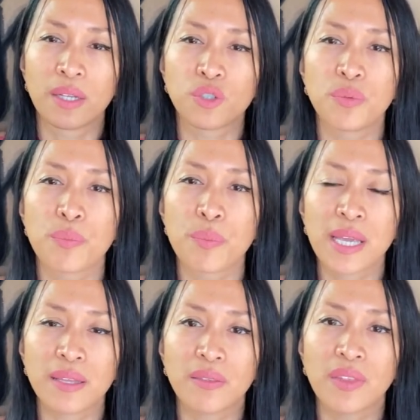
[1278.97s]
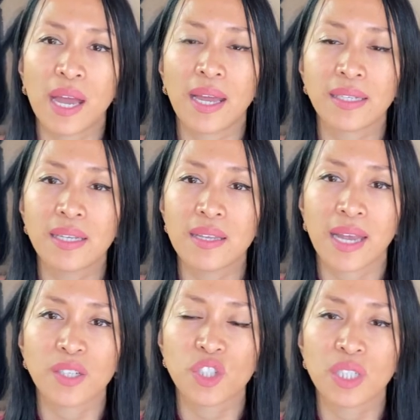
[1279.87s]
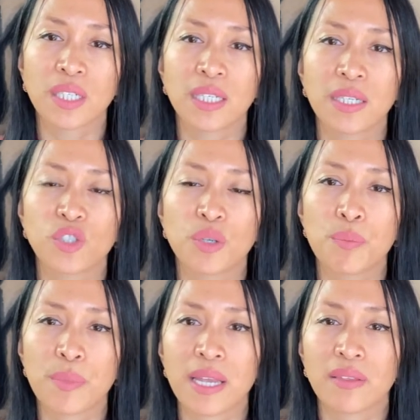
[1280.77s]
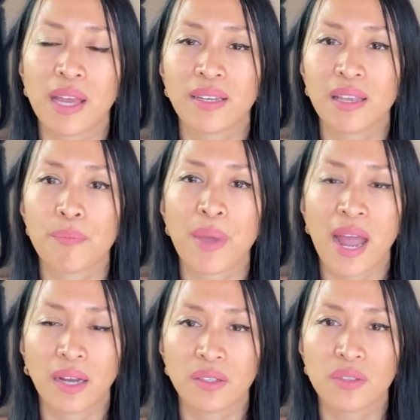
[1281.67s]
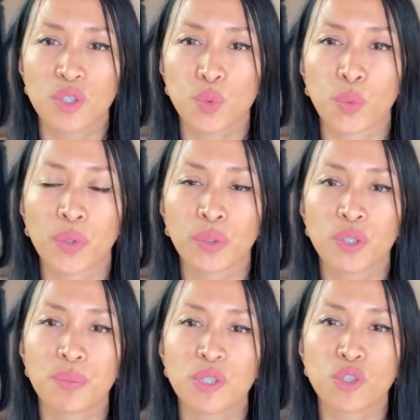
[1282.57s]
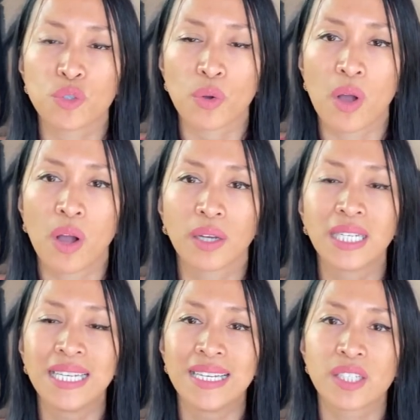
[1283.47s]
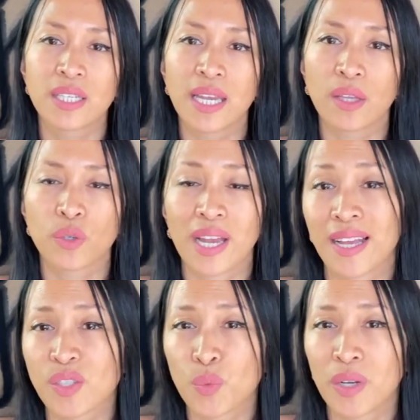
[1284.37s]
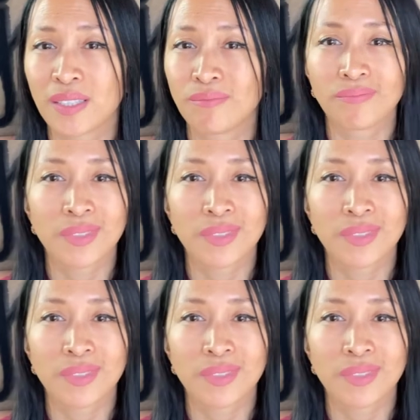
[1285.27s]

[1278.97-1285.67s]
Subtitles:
to make that connection and to make that impact in this world, to be strong together as one.